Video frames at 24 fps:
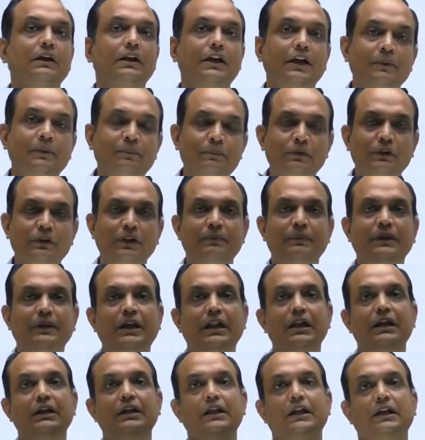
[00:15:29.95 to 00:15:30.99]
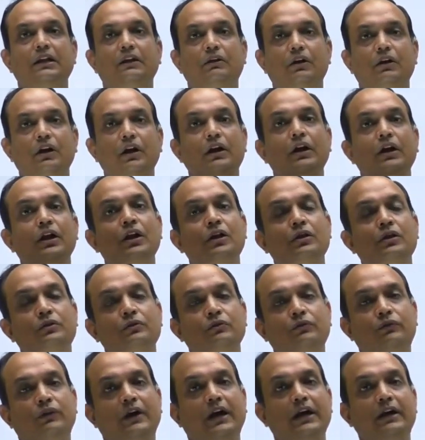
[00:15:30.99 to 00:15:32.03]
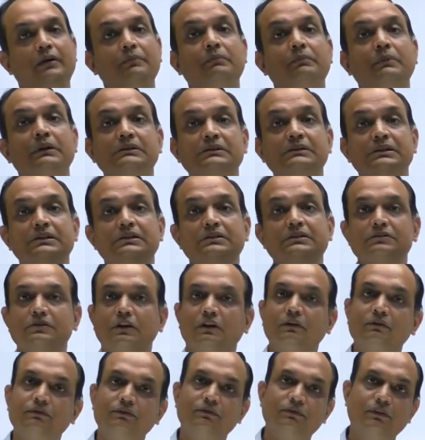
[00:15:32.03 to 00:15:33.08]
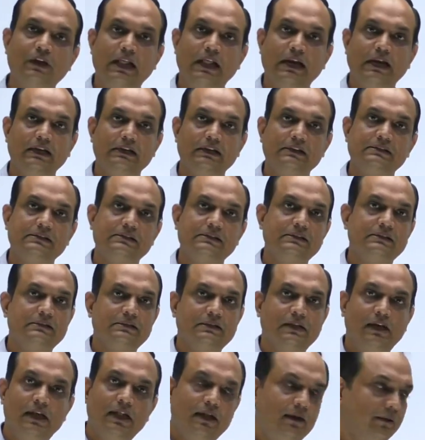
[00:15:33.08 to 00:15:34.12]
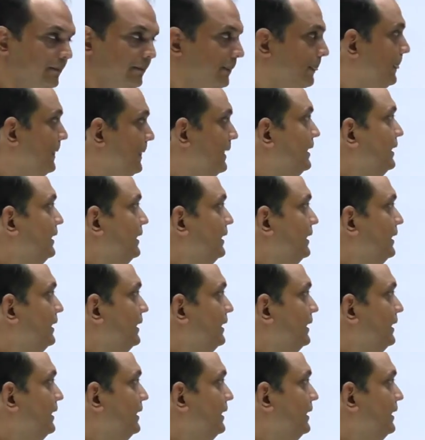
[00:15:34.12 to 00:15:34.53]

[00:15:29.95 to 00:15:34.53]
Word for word: deep to the medial pterygoid you find muscles of pharynx. Clear?